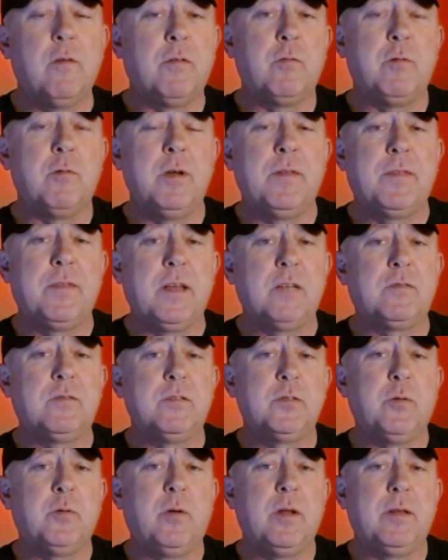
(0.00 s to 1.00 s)
Hello everyone,
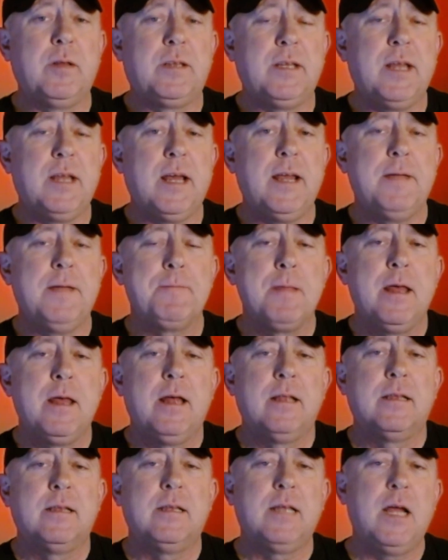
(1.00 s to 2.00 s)
thanks for joining today.
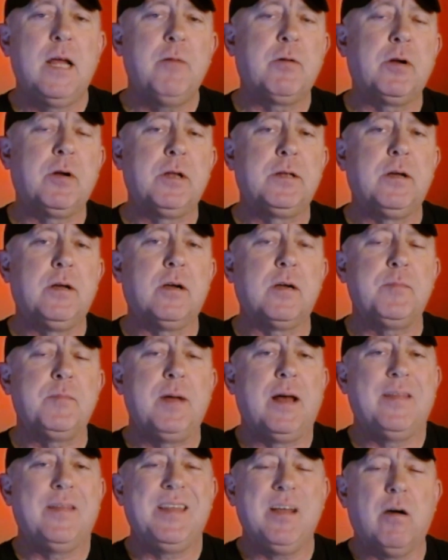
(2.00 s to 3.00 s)
Today we're going to talk
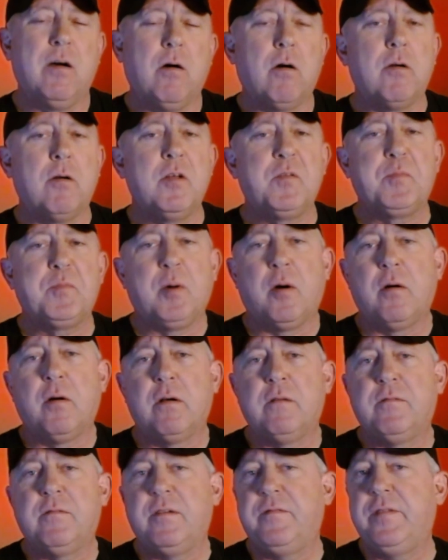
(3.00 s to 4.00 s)
about the hardest
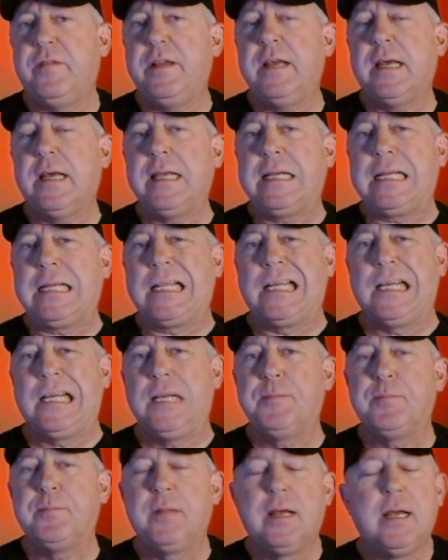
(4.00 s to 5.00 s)
part of a V A
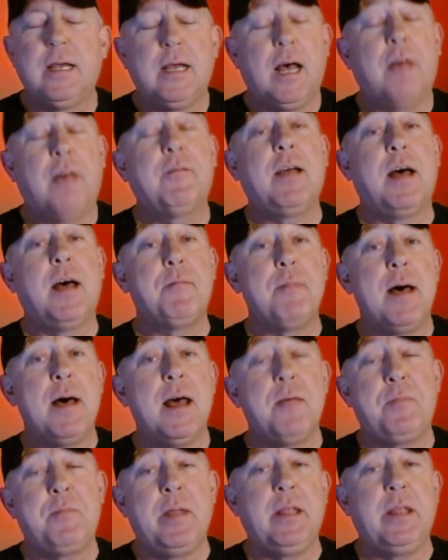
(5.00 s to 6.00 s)
claim. I've got
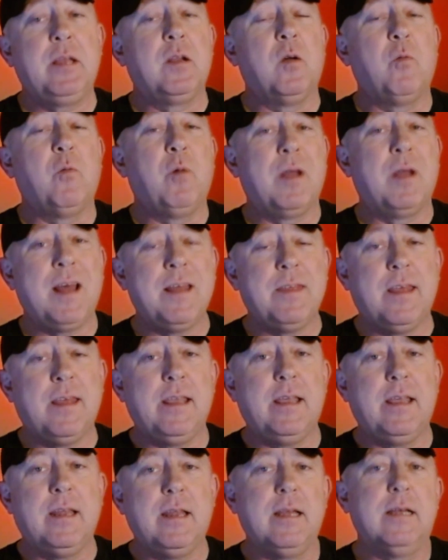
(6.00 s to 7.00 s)
my opinion on what I
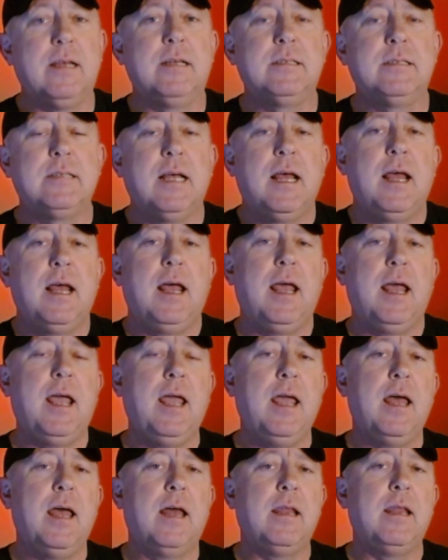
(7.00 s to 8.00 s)
think it is,
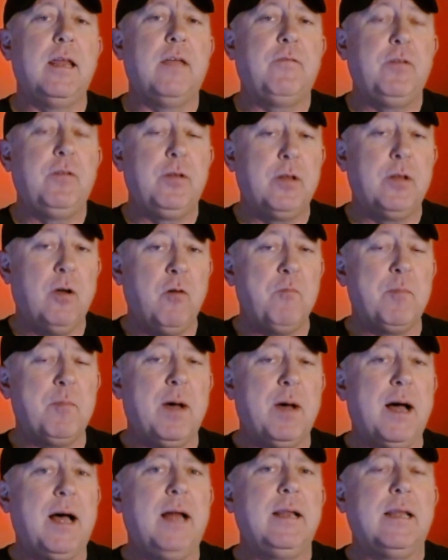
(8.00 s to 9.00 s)
and if you
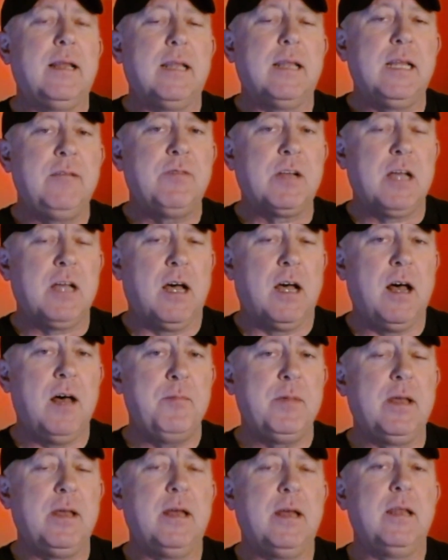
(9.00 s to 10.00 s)
don't mind, leave a
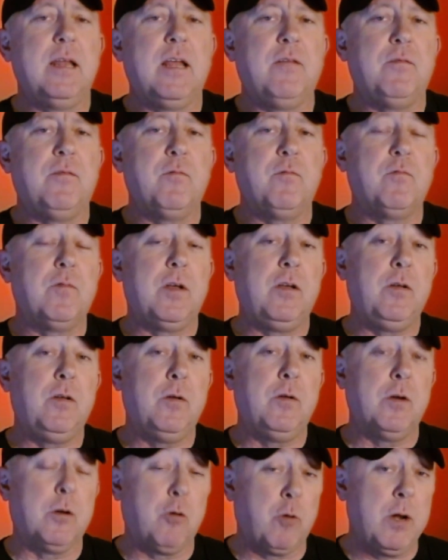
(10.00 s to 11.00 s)
comment if
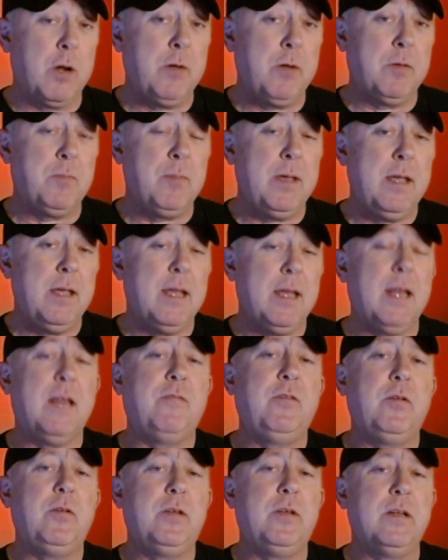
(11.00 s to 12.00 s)
you agree with me,
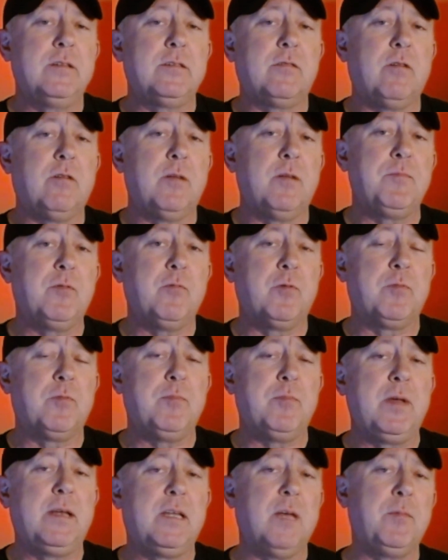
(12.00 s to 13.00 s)
and if you disagree
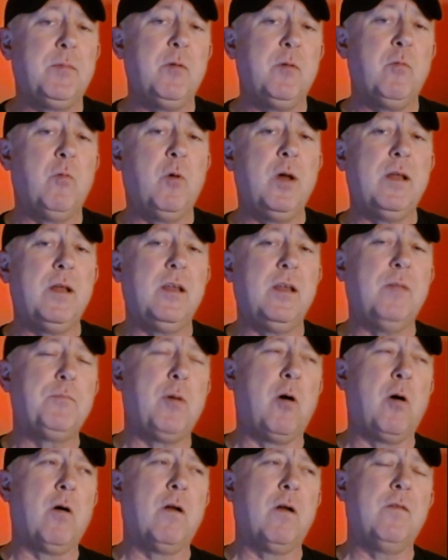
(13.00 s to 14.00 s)
with me, tell me what
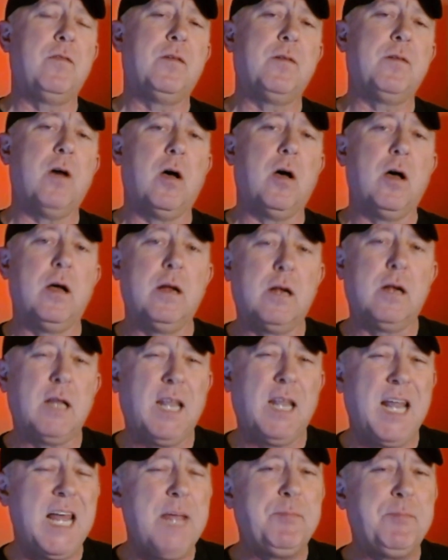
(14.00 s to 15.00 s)
part of the
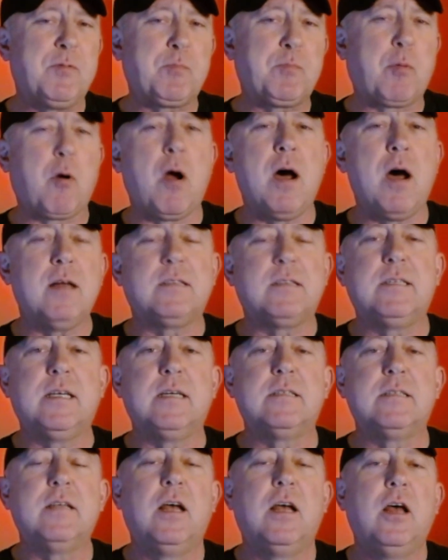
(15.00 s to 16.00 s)
claims
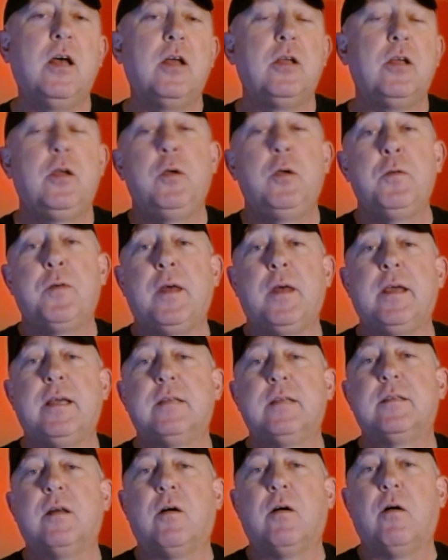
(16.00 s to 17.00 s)
process you
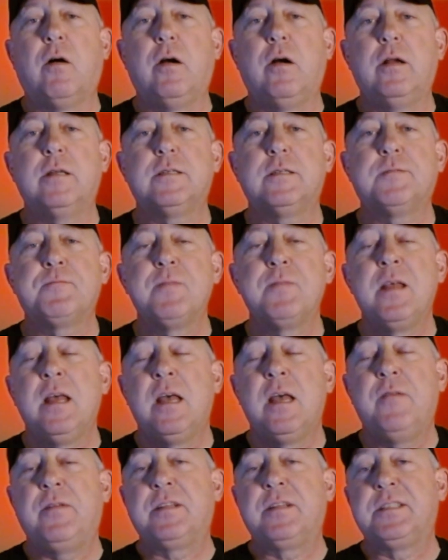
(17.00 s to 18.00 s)
think is the hardest.
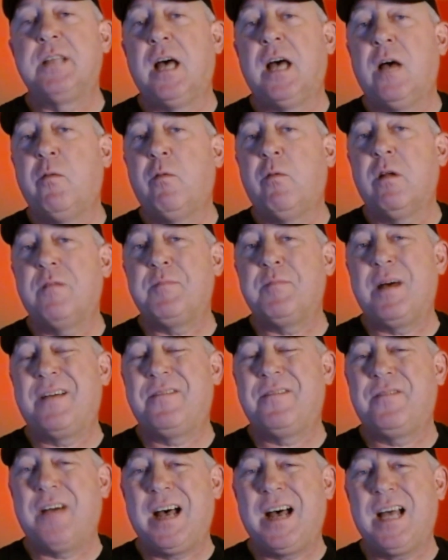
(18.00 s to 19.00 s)
If it's not one of
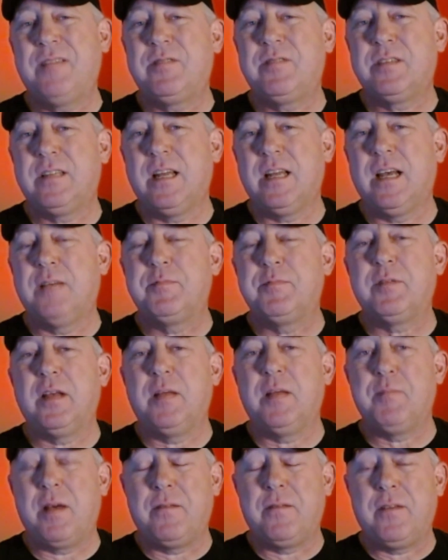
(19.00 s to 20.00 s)
my five
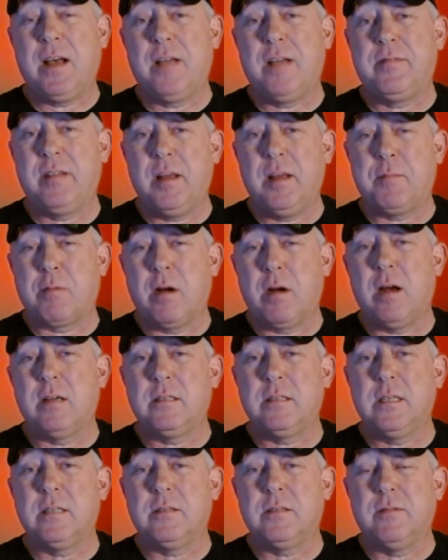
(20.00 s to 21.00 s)
steps in my five-step
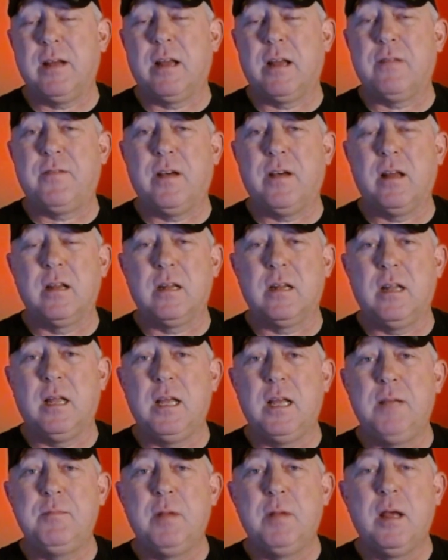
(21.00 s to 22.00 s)
process on how to file a
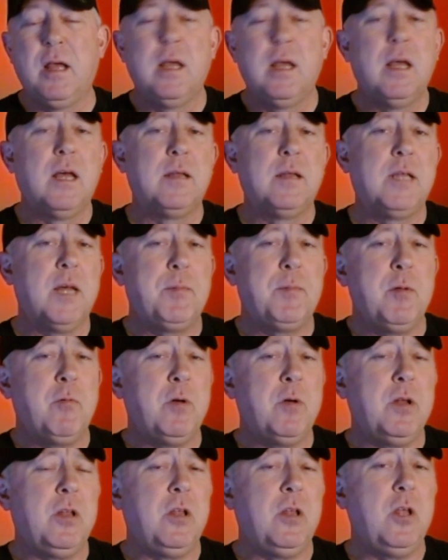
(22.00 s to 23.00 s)
claim, tell me
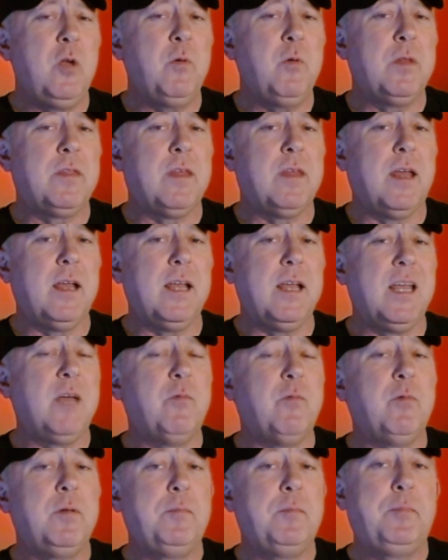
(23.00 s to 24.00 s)
what you would think
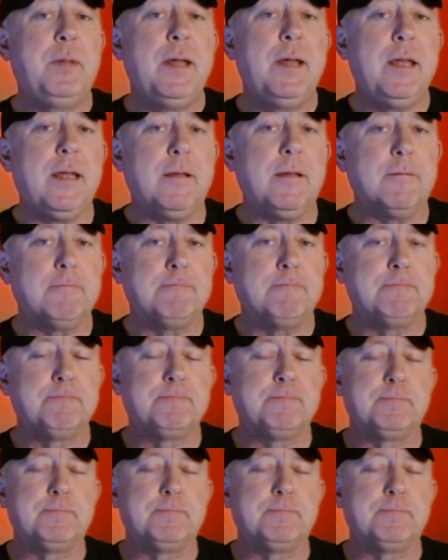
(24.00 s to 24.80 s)
it would be.